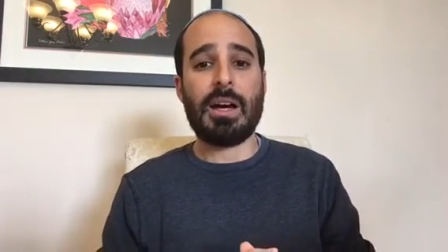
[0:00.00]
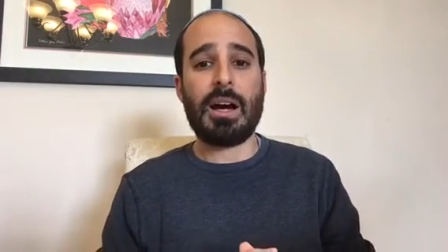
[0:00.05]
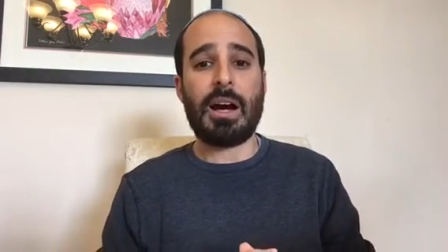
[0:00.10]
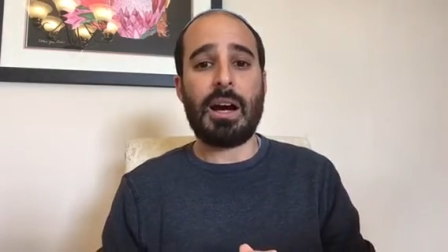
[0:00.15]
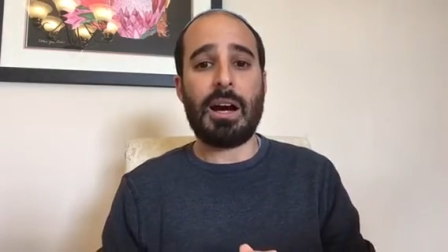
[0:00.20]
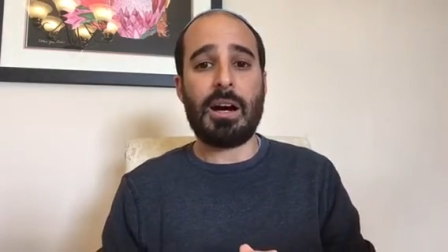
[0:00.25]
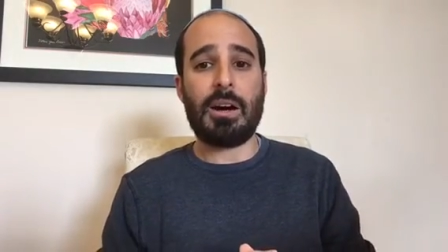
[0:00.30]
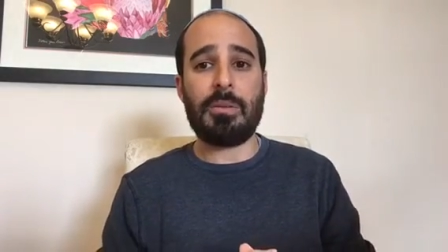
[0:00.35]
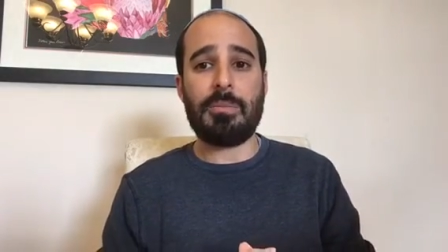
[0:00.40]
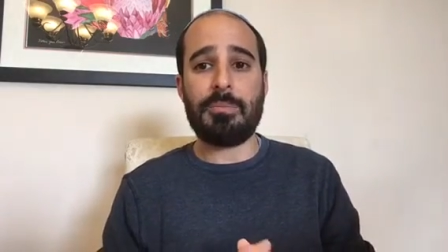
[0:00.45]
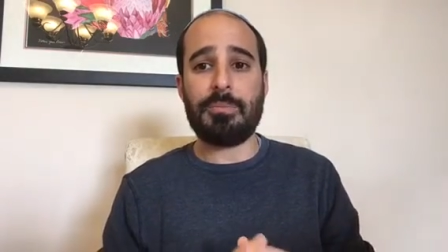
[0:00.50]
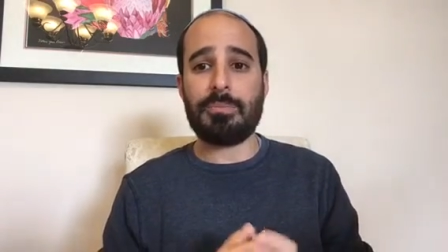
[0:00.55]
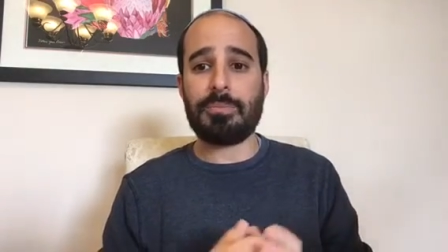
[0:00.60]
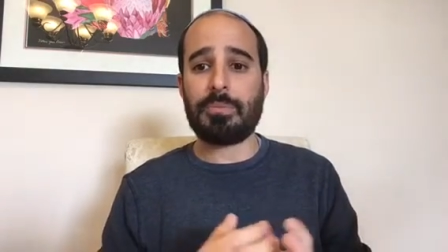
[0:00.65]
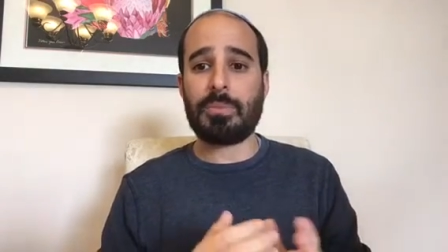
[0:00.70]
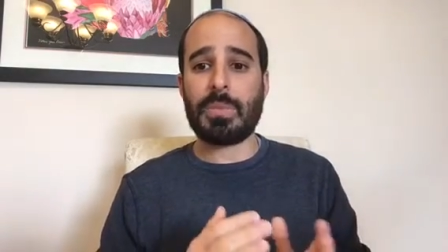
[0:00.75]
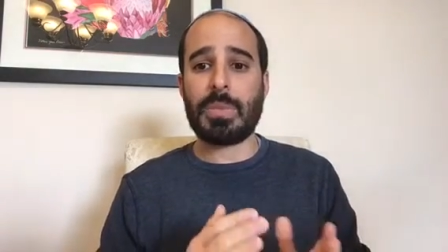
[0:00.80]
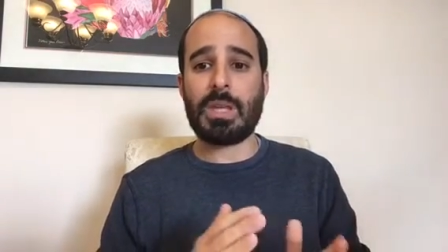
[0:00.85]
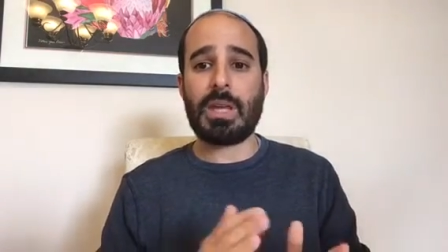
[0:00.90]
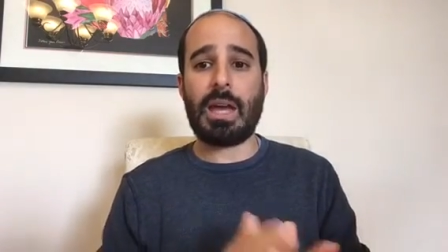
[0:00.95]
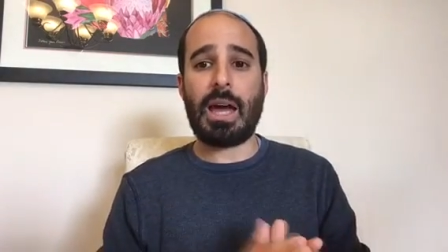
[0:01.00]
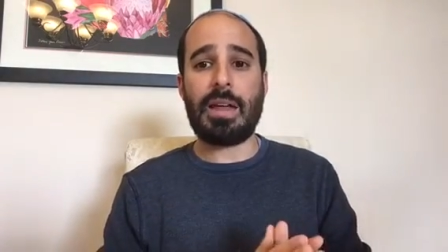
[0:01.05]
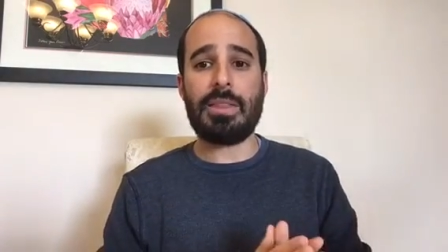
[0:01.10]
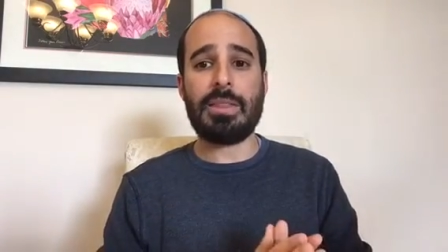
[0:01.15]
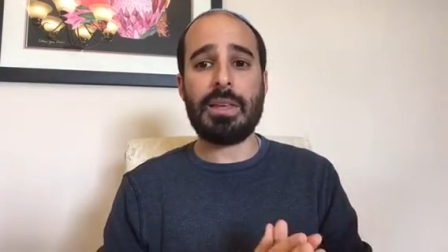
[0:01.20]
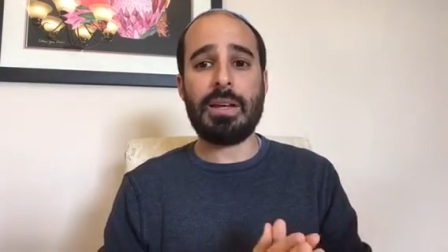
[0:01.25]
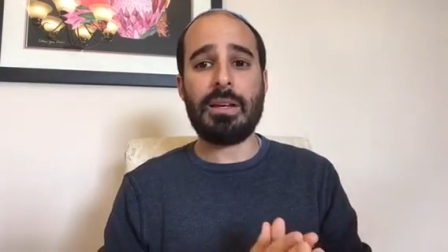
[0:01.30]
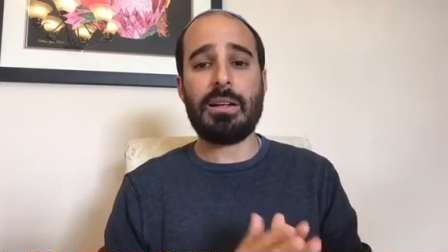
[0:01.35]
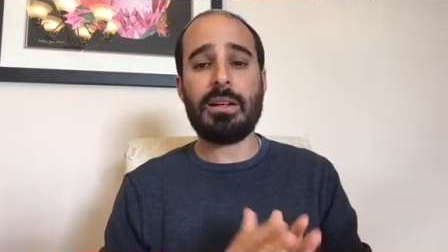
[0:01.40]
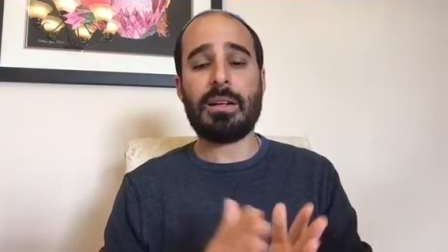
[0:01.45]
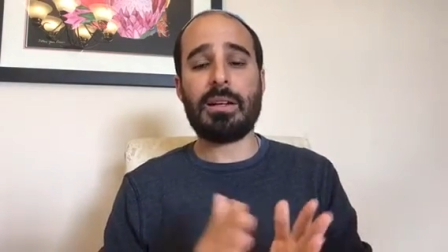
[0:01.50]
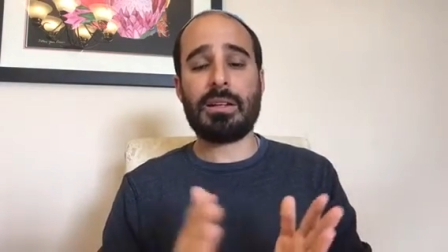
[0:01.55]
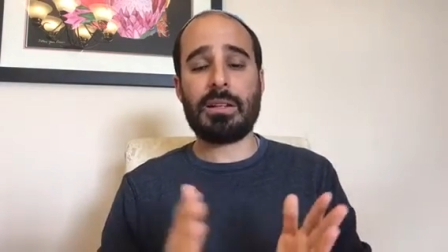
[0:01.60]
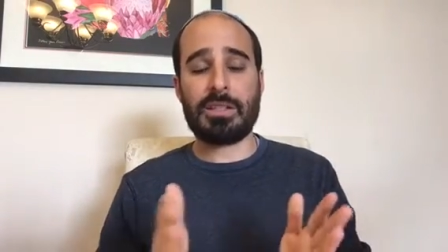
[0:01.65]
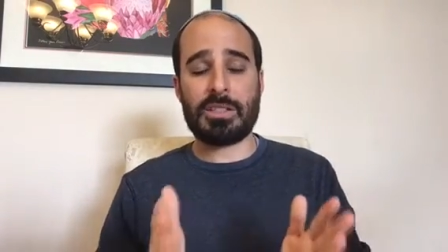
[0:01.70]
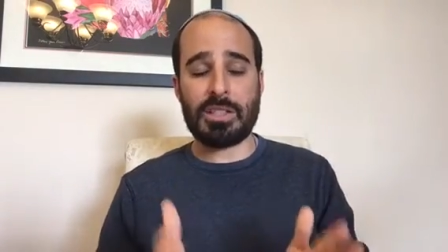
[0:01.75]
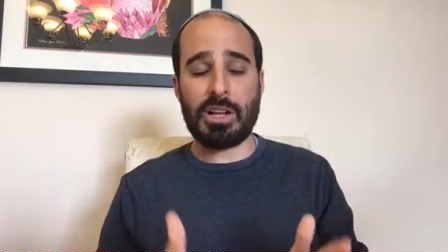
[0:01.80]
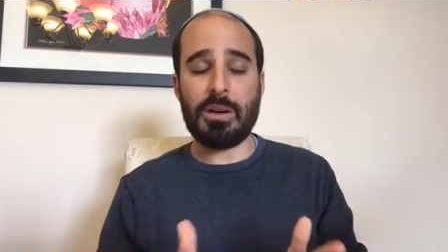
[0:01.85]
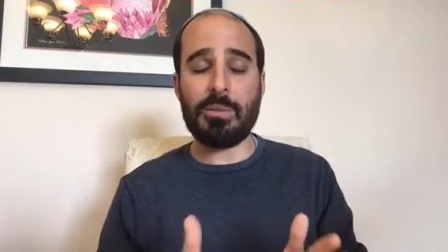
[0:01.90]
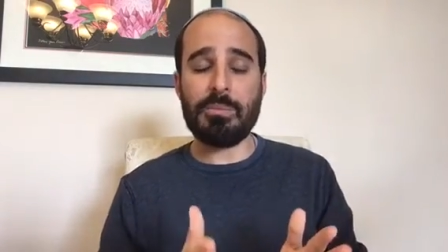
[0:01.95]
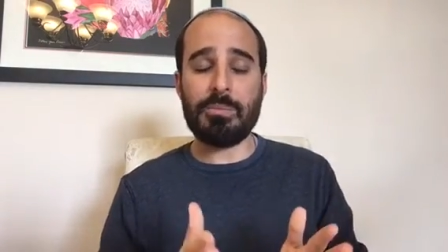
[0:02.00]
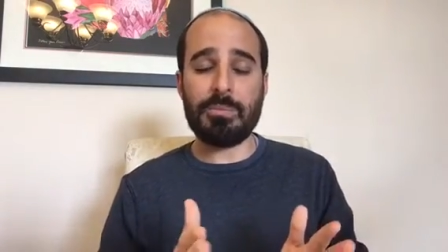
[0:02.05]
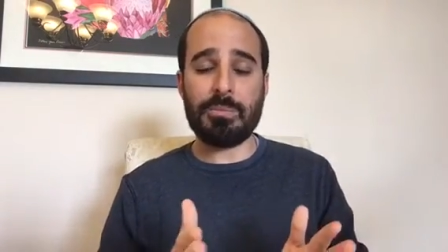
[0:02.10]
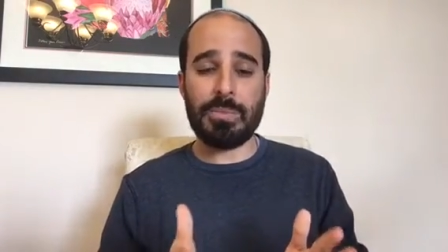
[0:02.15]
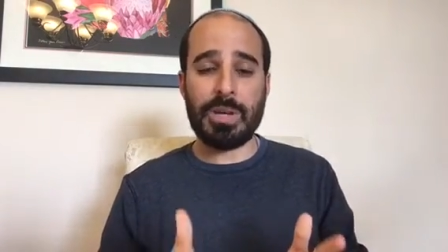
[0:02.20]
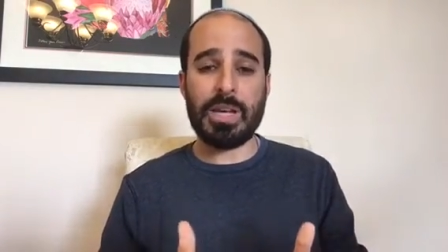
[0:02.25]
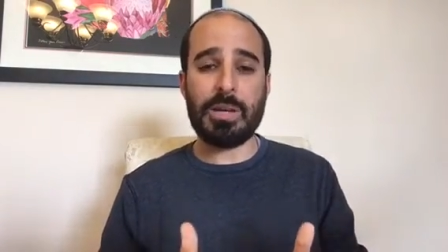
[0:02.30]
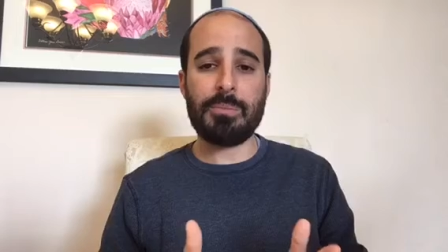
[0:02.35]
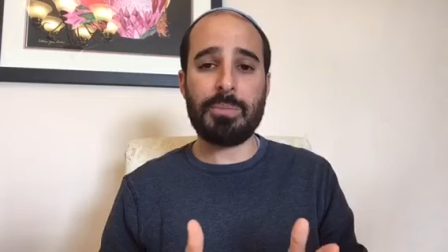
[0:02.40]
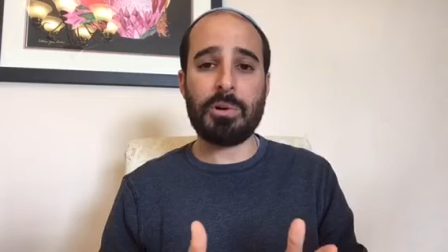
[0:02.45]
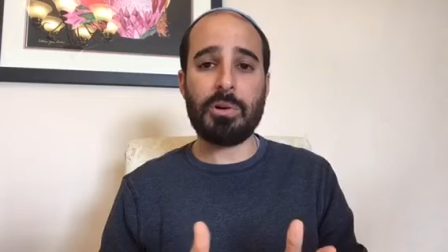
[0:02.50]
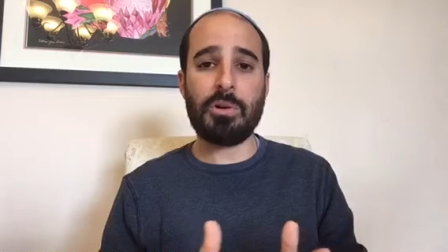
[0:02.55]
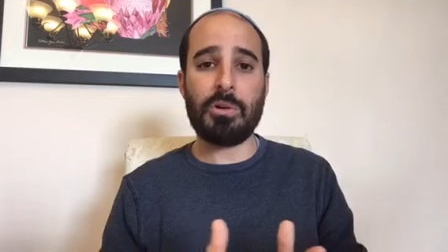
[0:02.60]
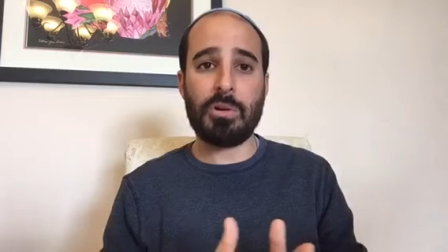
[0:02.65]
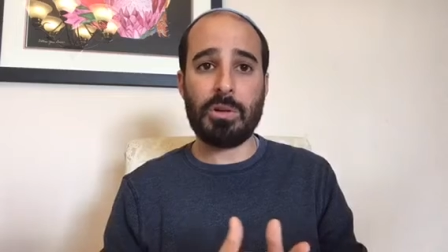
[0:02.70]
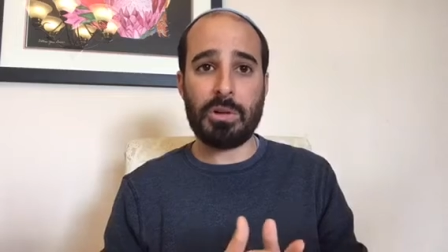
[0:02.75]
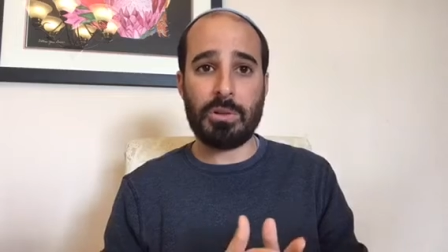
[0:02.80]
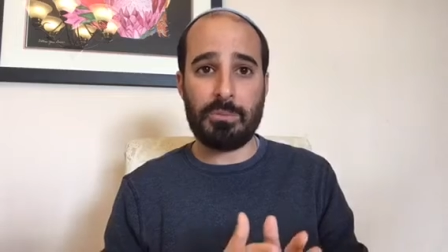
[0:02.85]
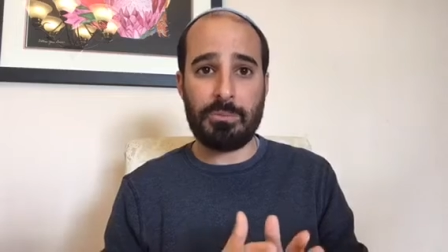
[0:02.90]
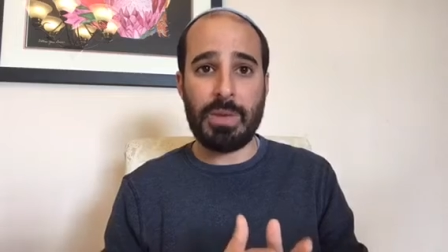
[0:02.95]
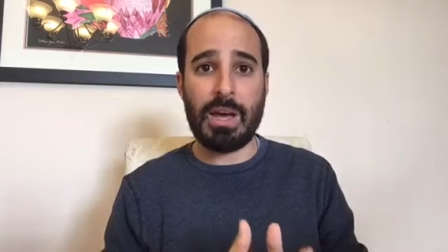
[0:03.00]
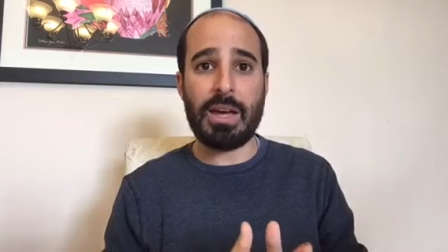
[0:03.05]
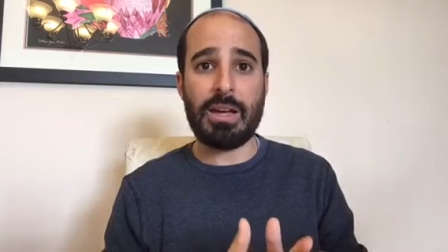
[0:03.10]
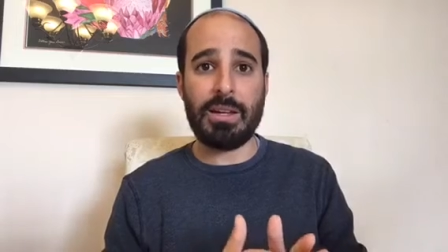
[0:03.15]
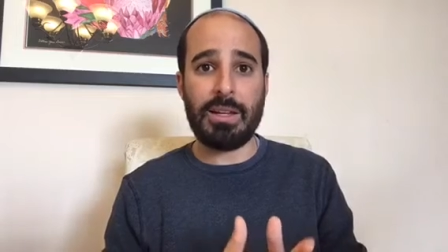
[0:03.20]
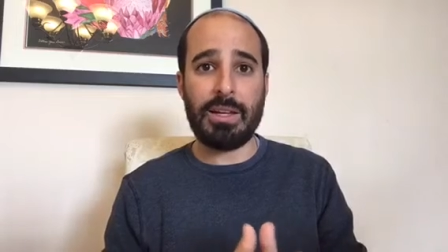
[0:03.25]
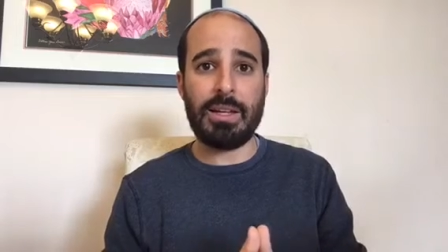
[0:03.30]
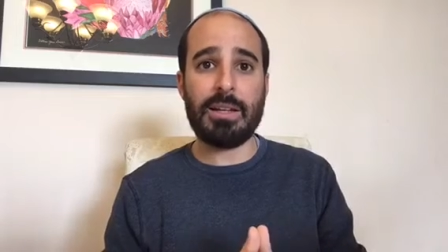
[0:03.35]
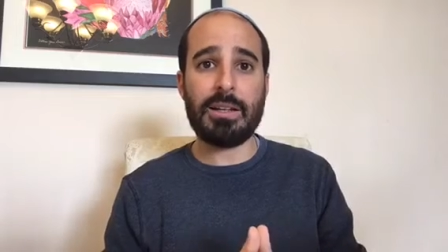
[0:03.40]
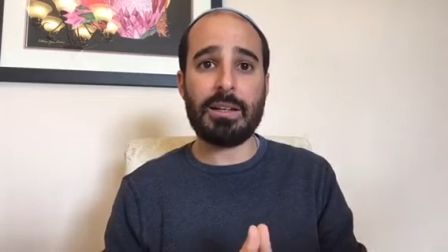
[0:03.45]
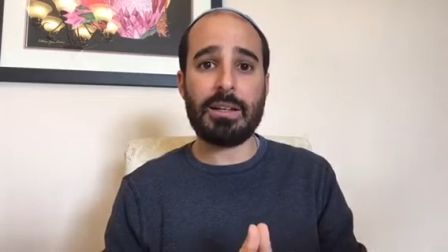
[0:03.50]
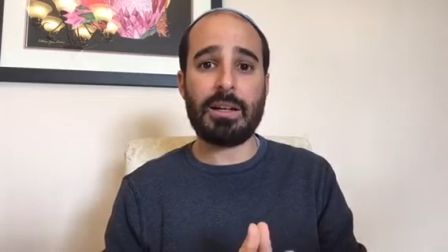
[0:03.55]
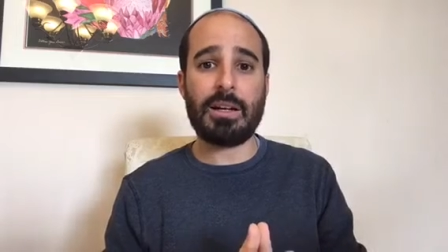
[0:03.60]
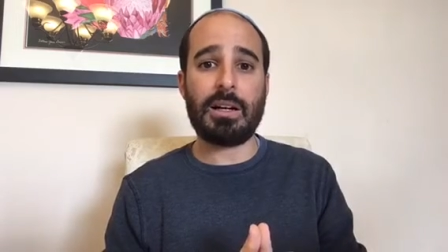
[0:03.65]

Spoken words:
And then some people may need